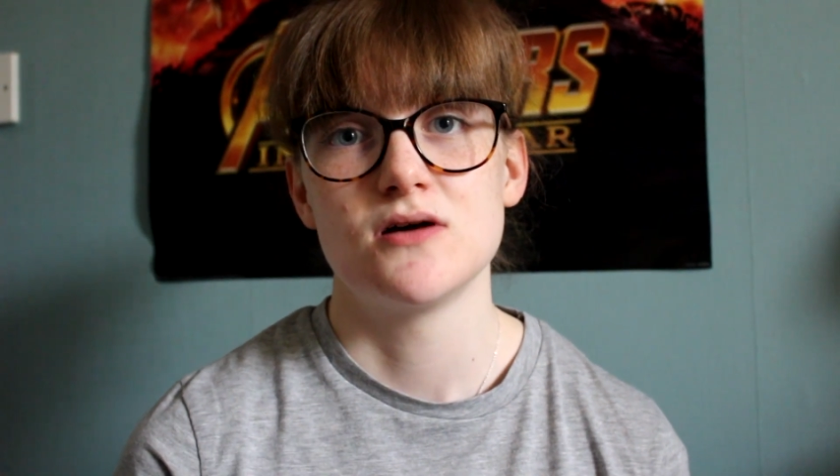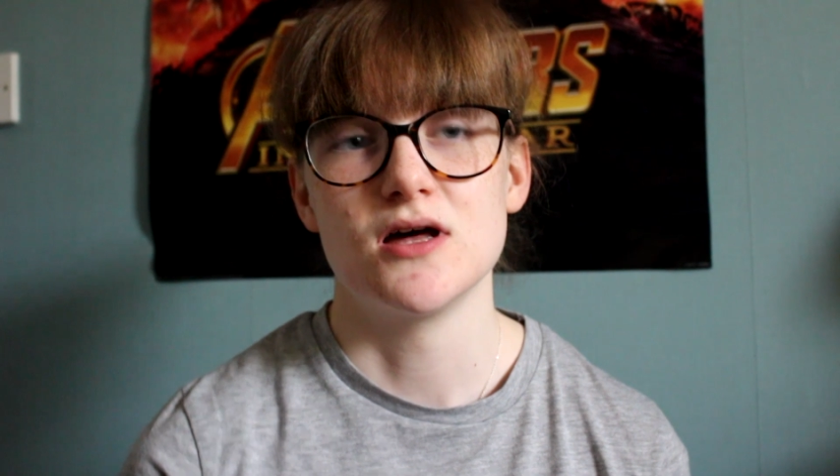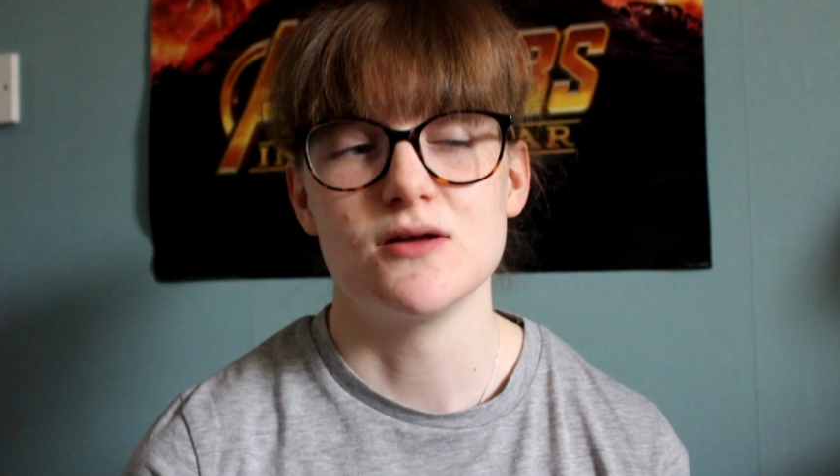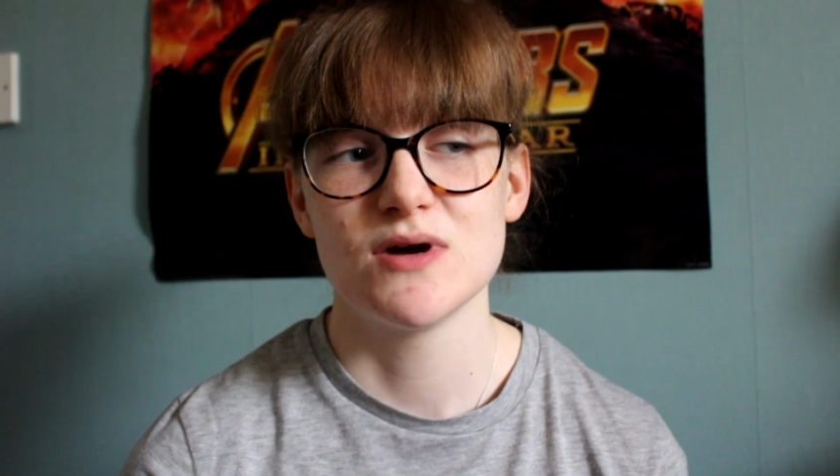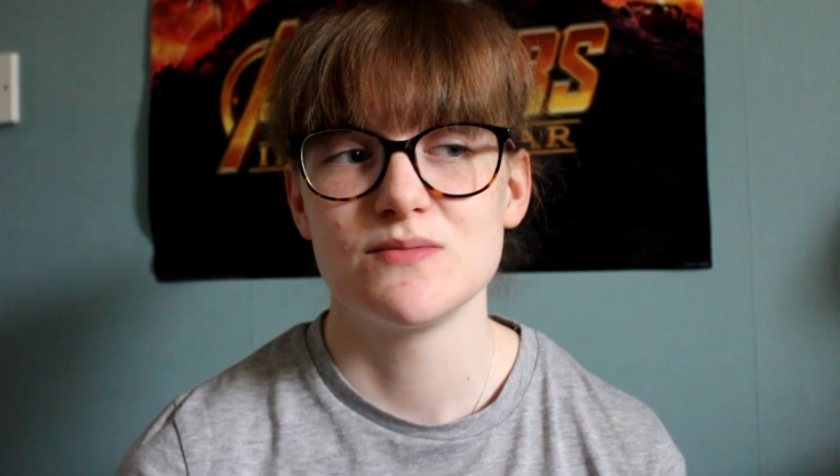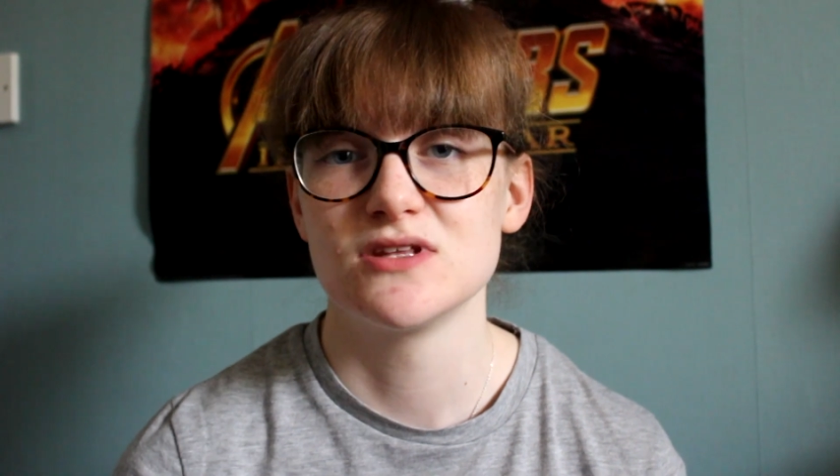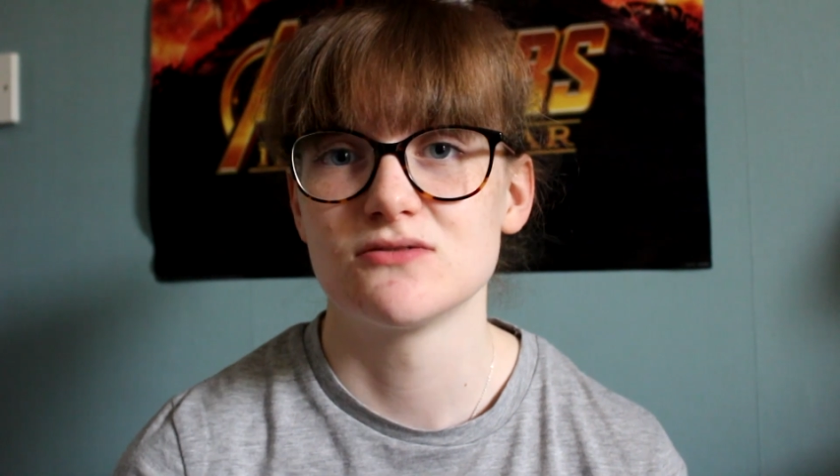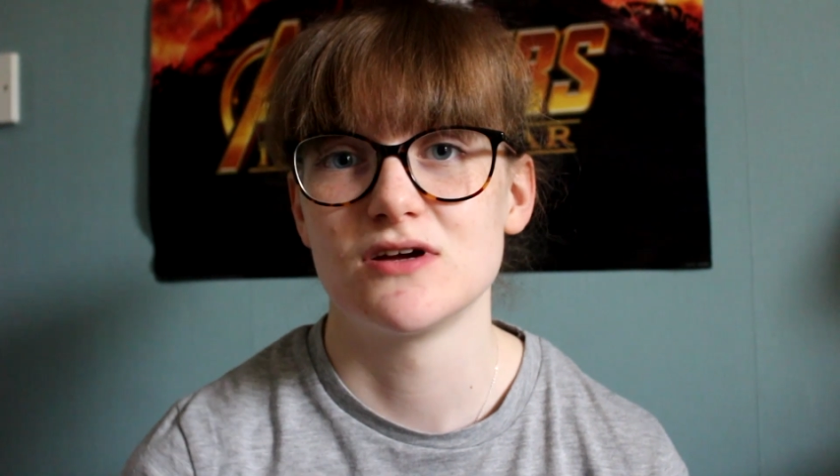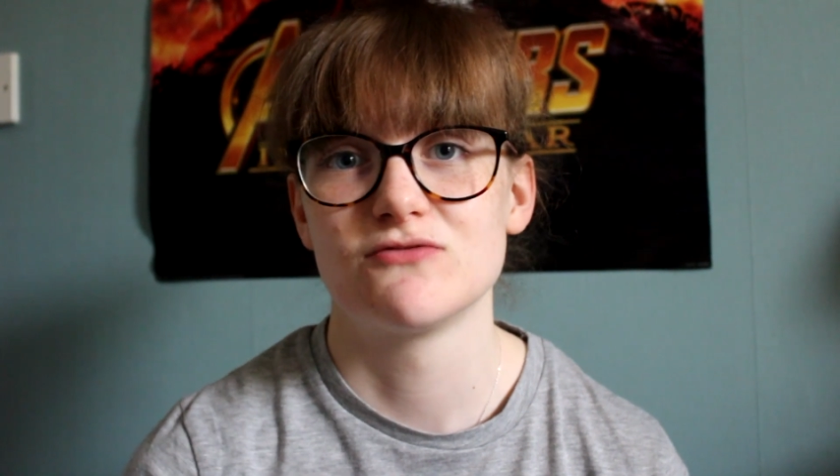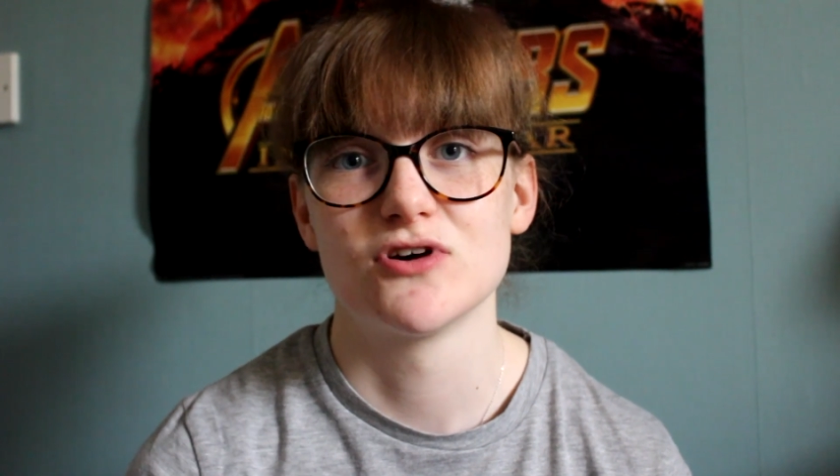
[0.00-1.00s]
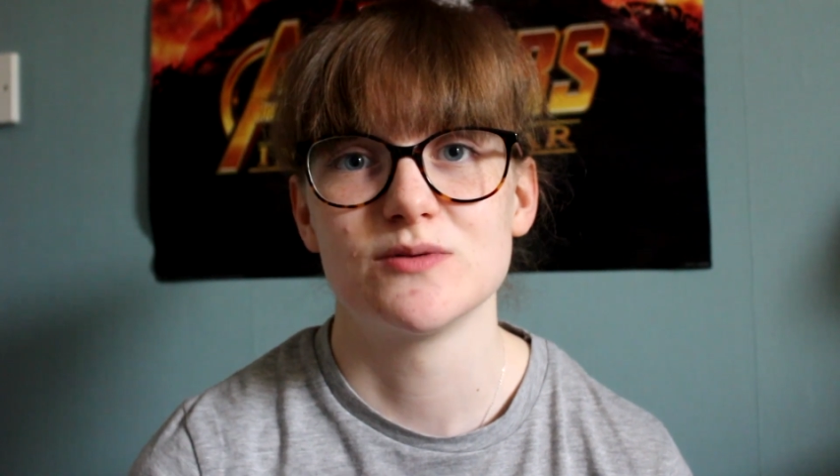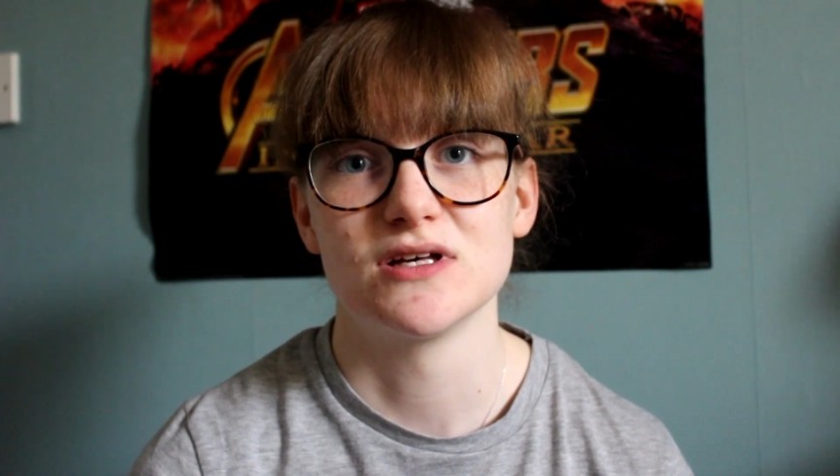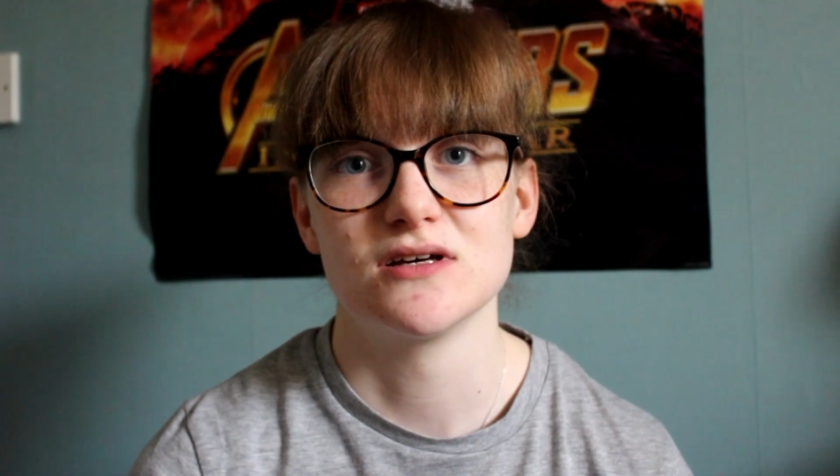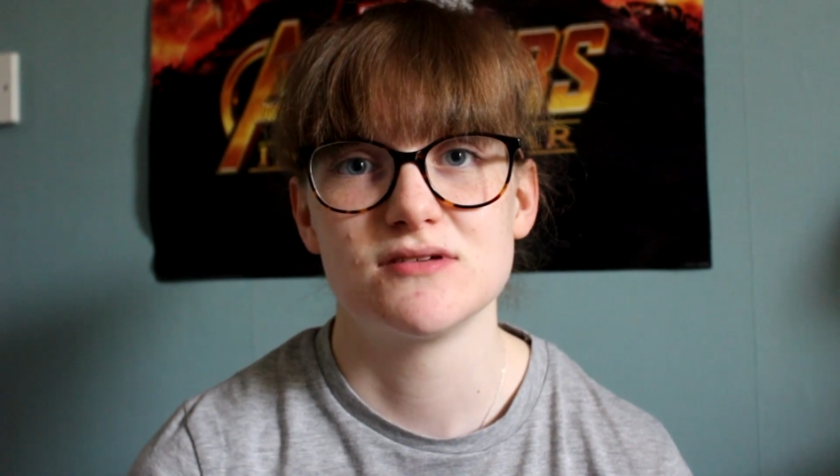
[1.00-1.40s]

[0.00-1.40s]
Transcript: it might be the right formula,